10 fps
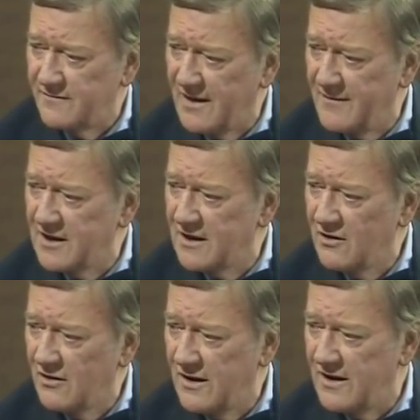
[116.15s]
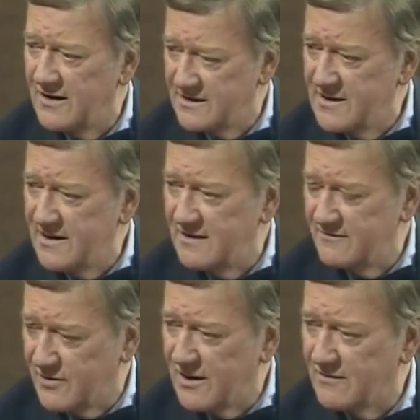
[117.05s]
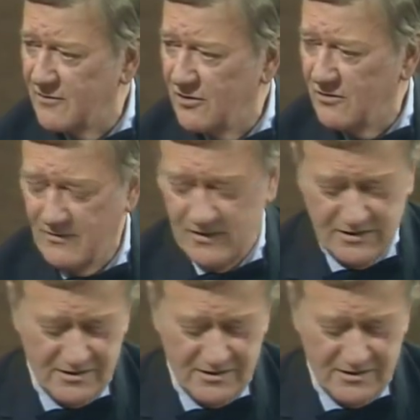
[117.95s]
bombing Hanoi, and did, and brought him home.